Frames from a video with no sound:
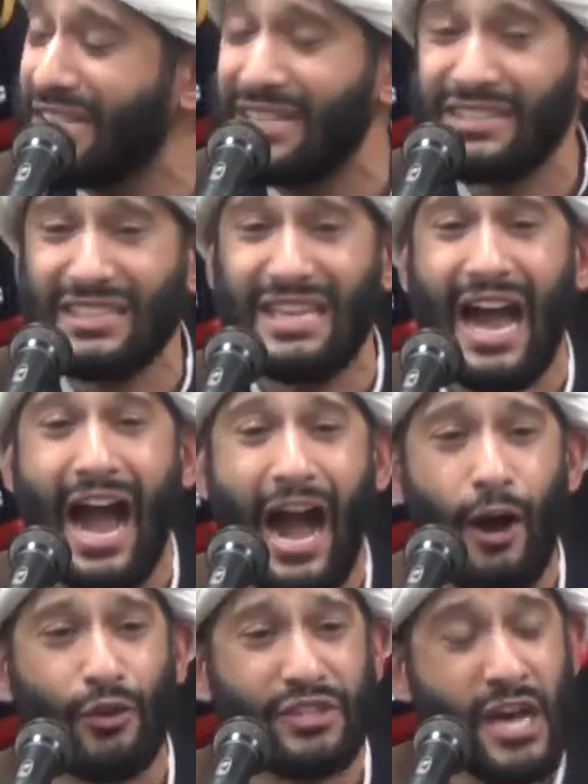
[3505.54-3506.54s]
into the
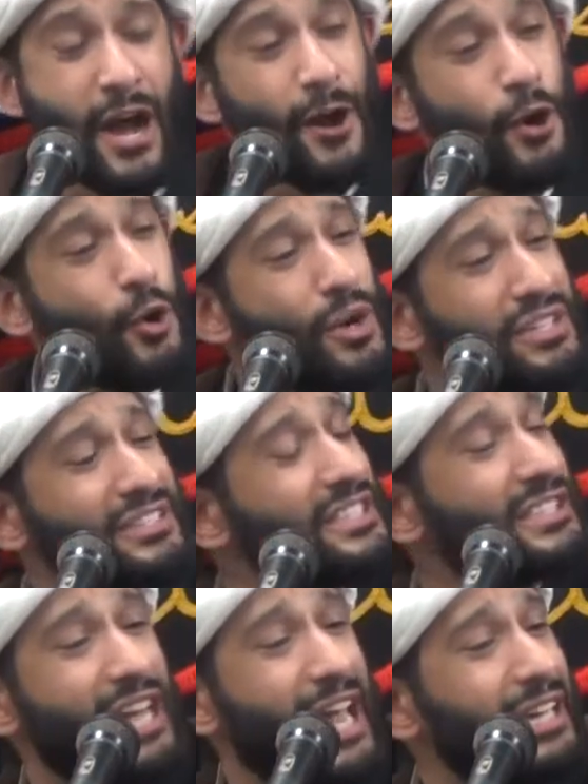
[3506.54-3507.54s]
house. Who is
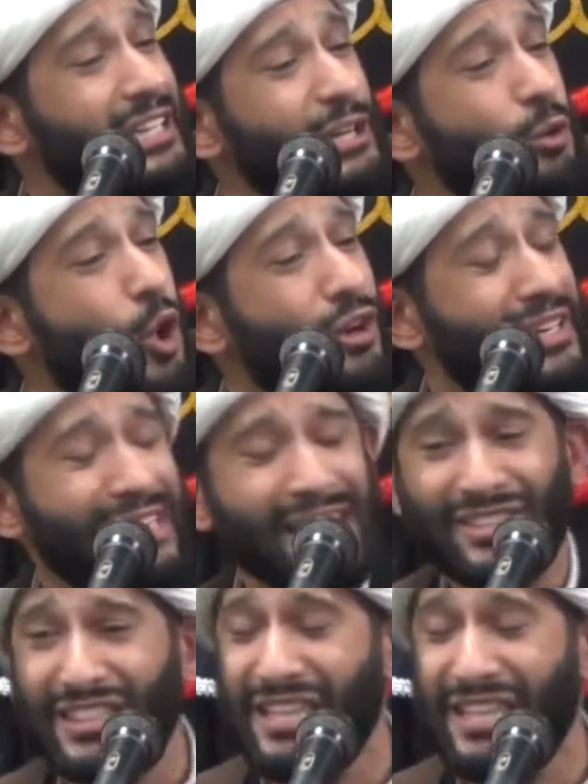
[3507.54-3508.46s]
this lady walking into